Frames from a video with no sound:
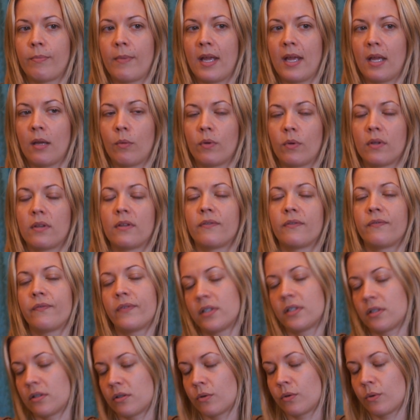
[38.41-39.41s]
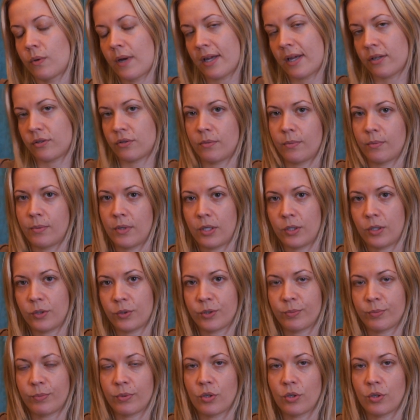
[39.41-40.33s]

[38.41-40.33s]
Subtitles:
me with the physical attributes